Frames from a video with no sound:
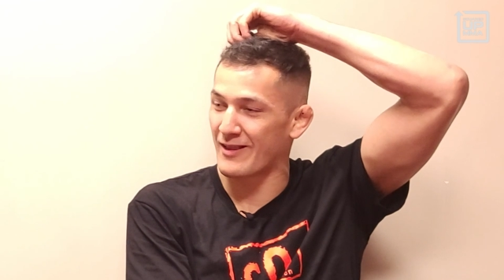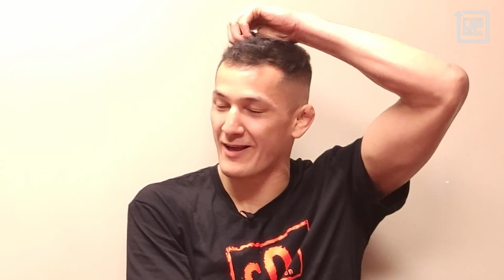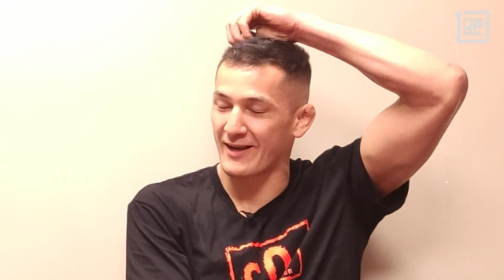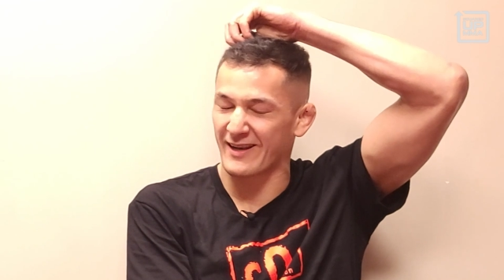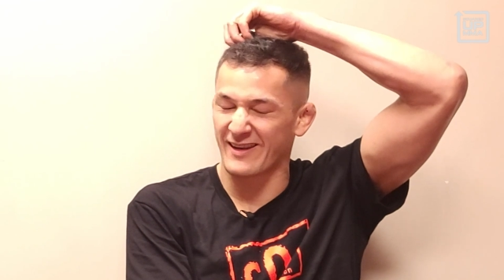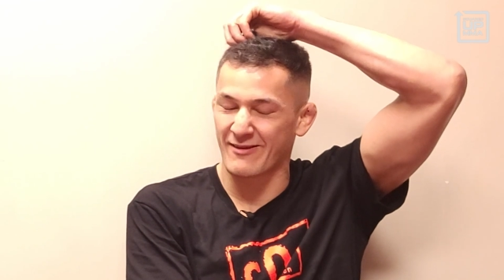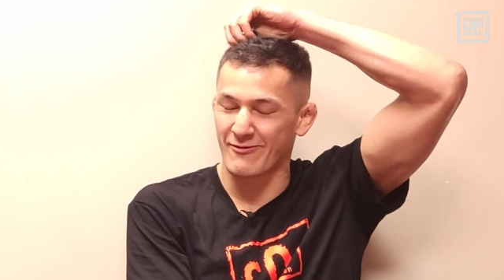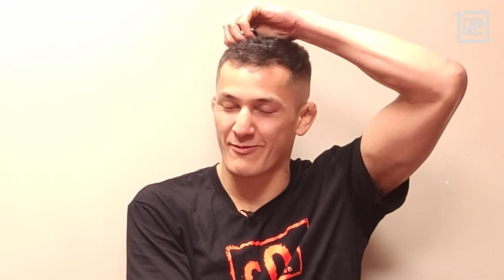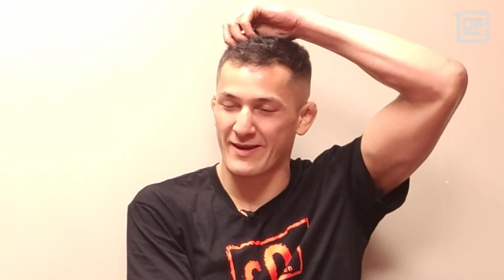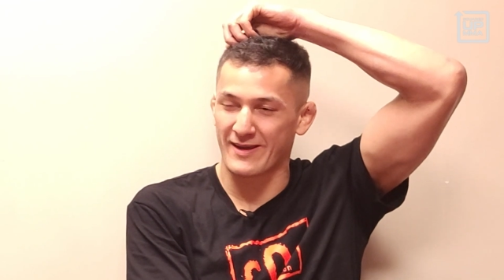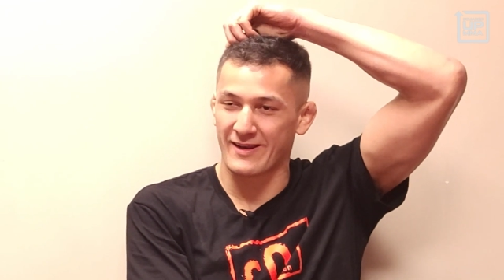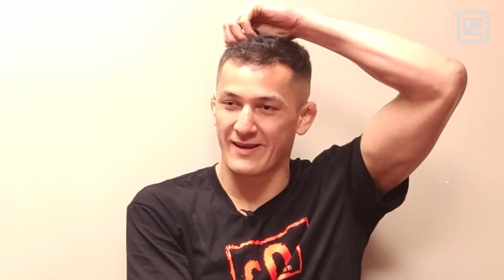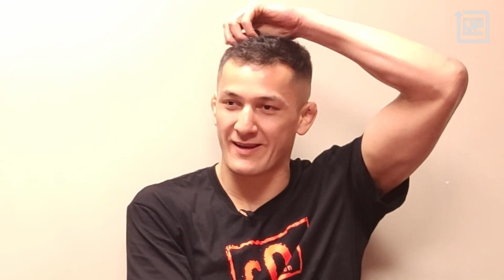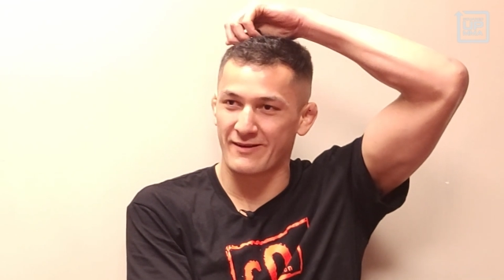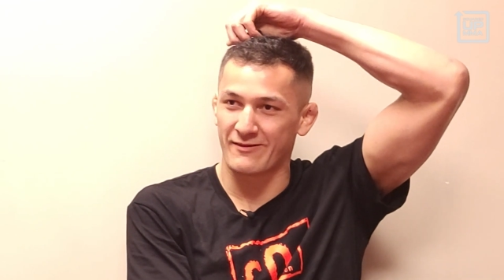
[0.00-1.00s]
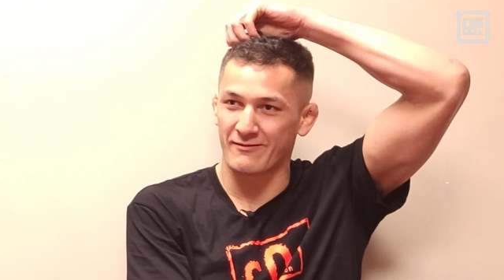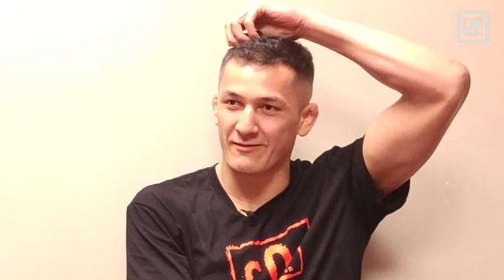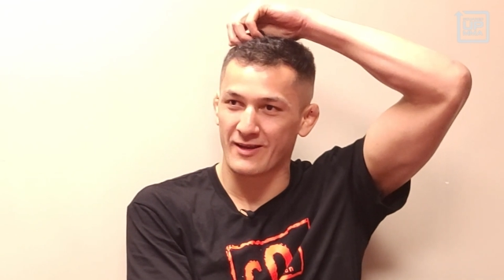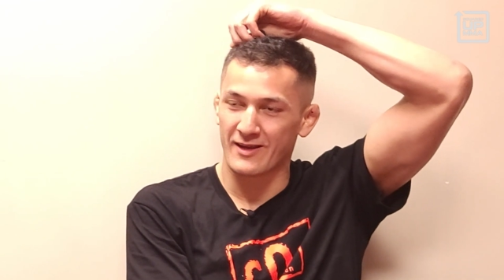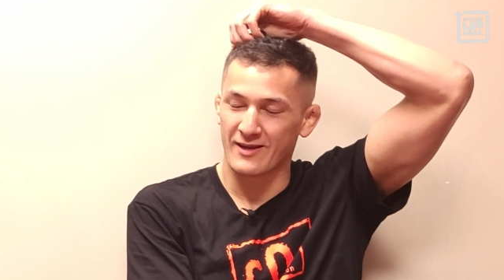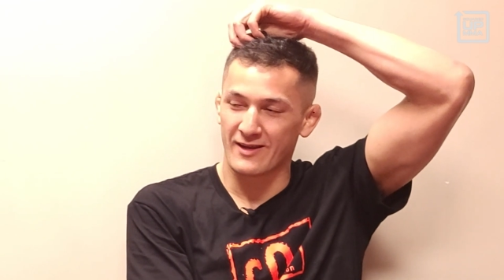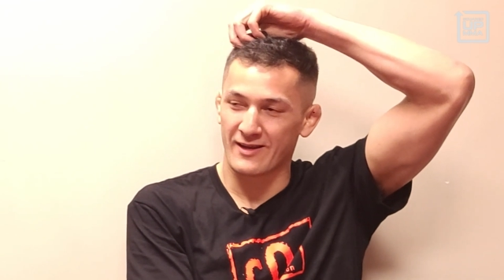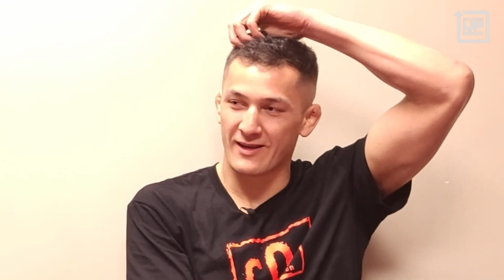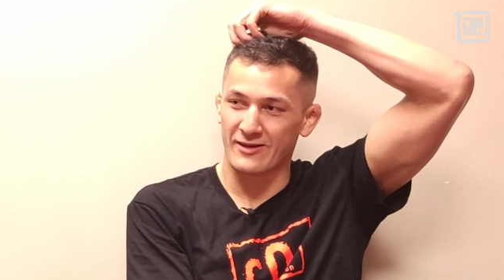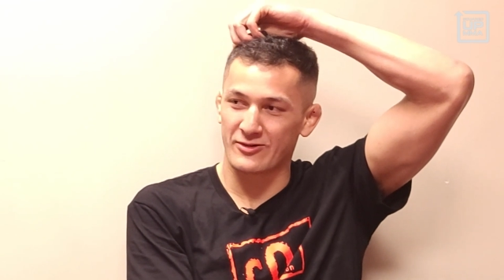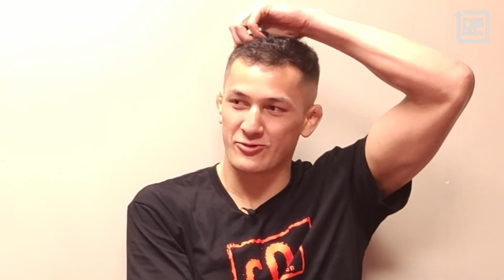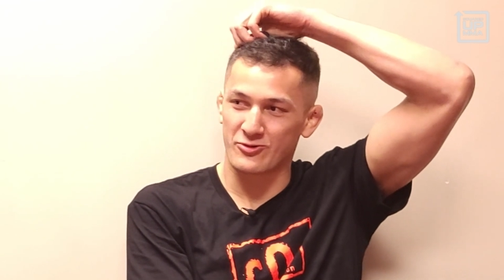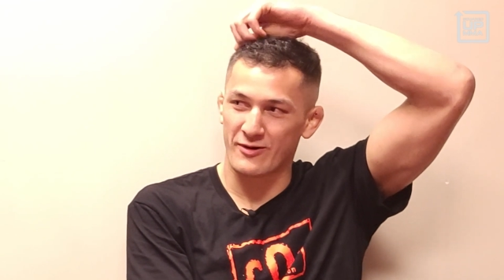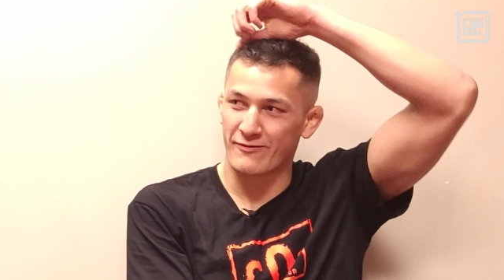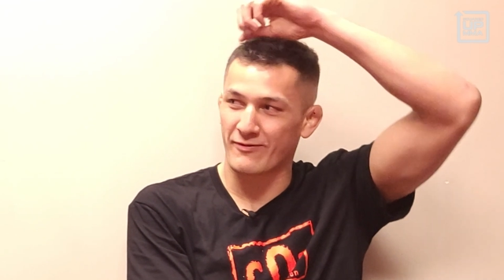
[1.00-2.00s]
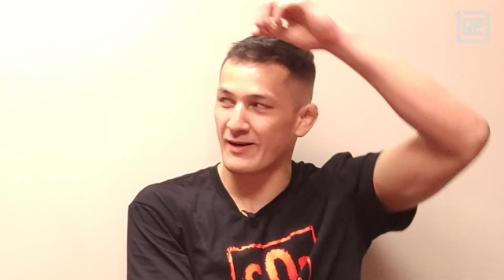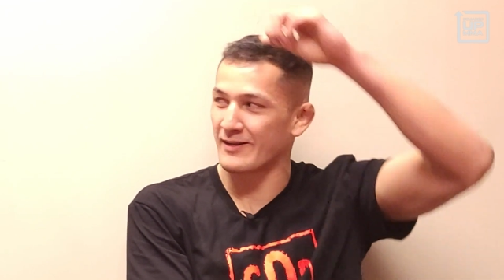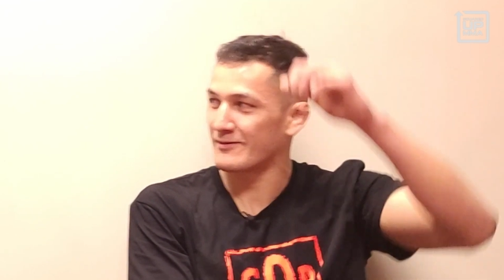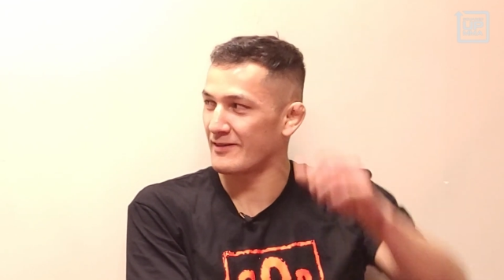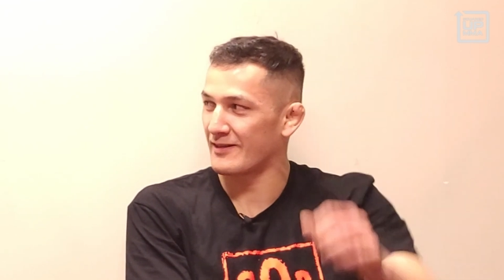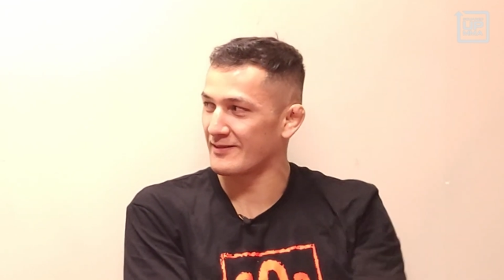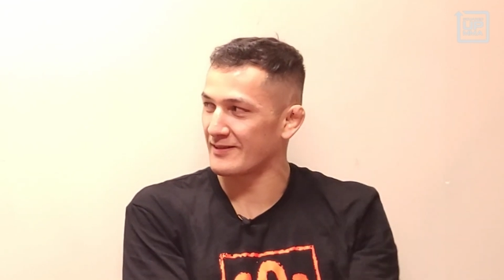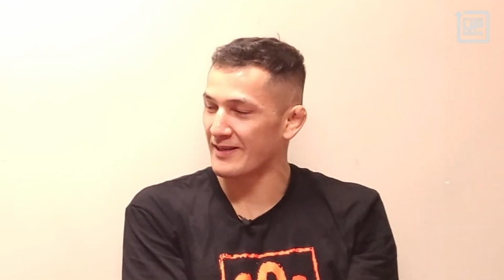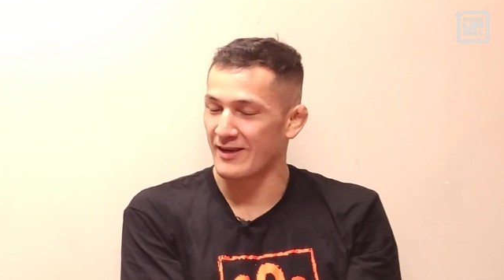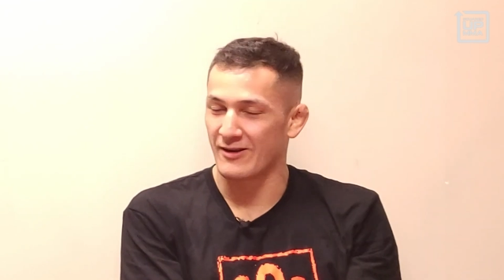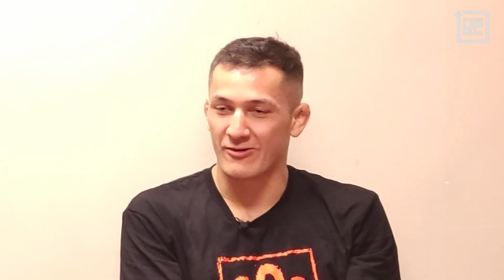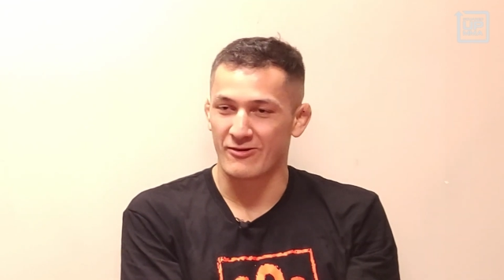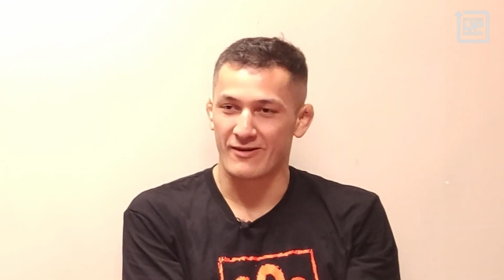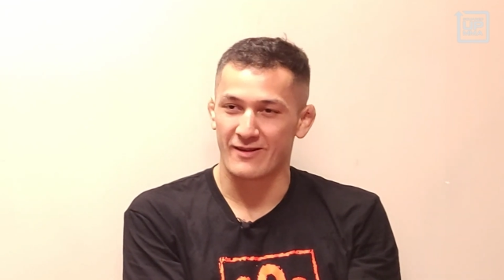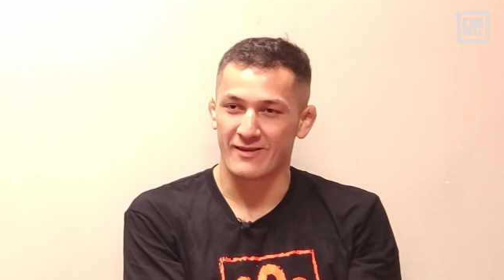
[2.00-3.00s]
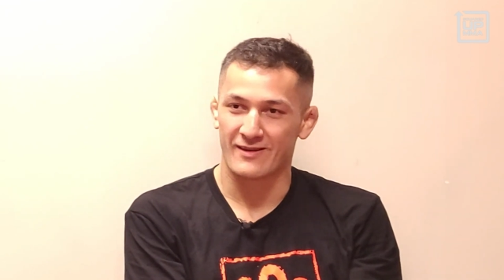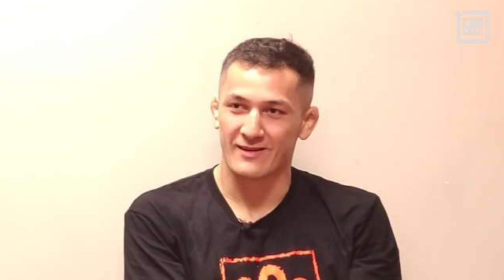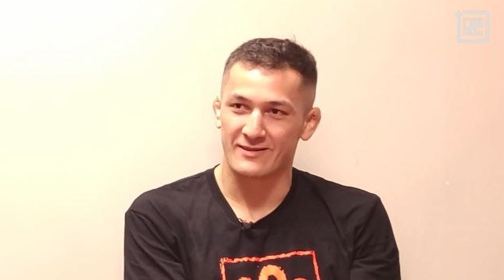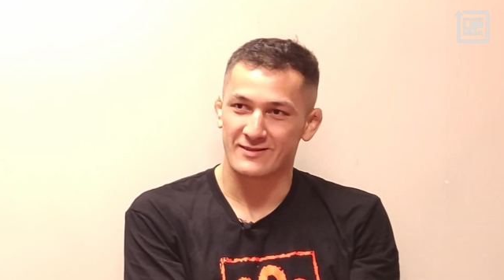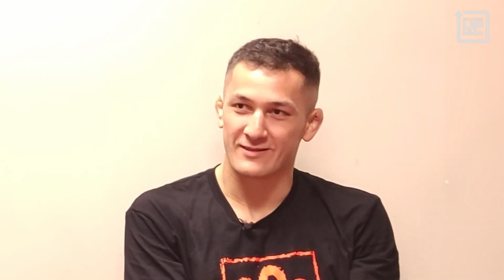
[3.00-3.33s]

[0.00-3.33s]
Like I'd never been in any any street fights when I was a kid or anything.